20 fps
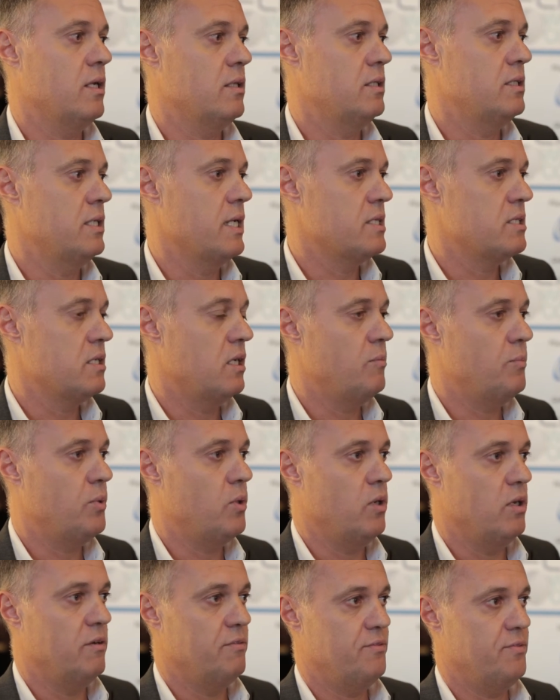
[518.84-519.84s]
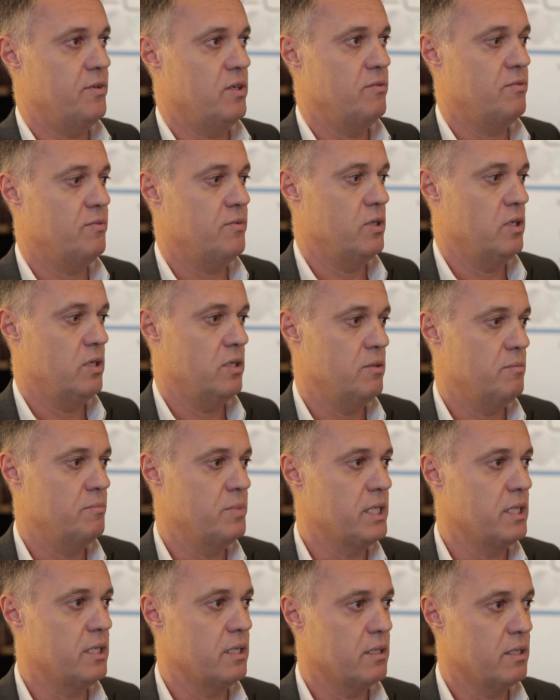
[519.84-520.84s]
the example of the
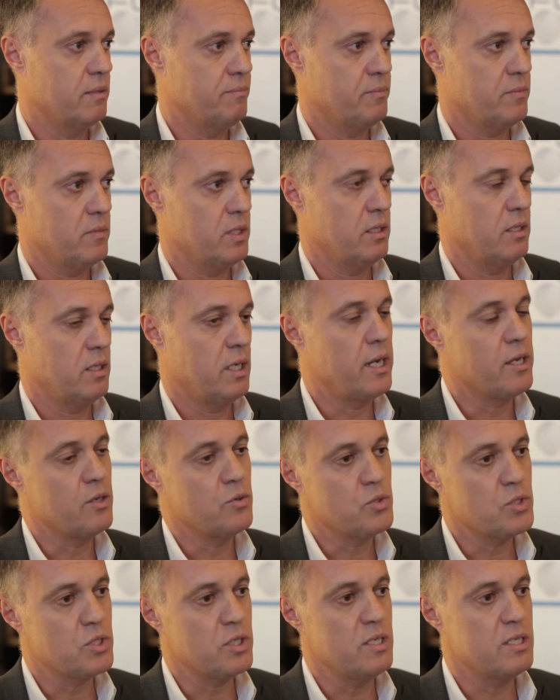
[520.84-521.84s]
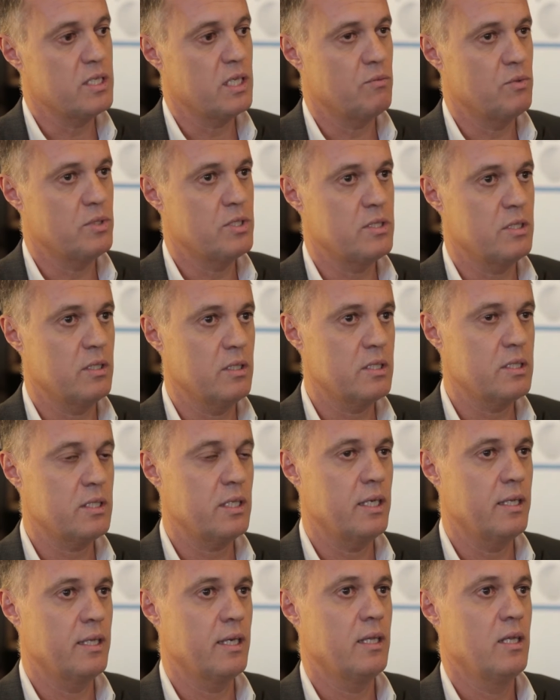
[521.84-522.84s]
big IOCs, I would still
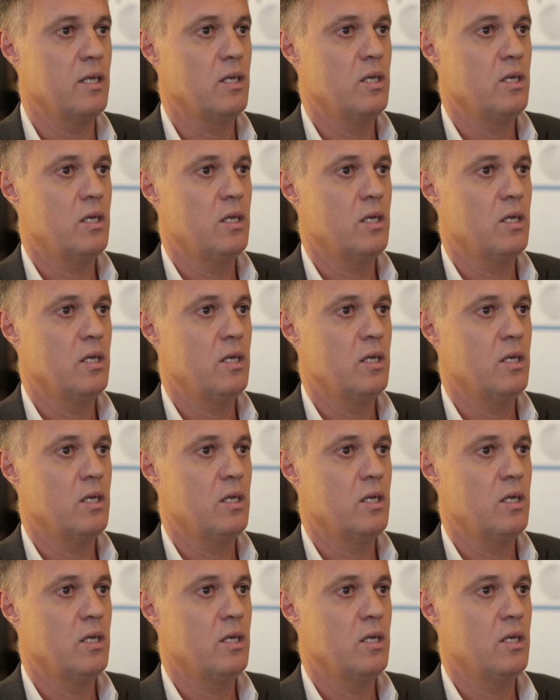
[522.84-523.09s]
say that